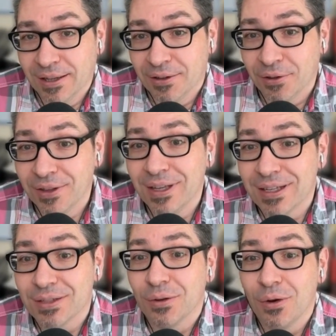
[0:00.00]
The thing
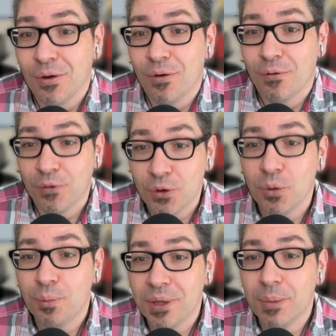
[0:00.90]
is, few
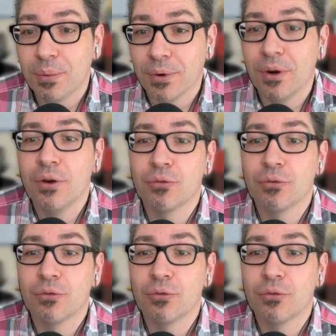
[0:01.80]
people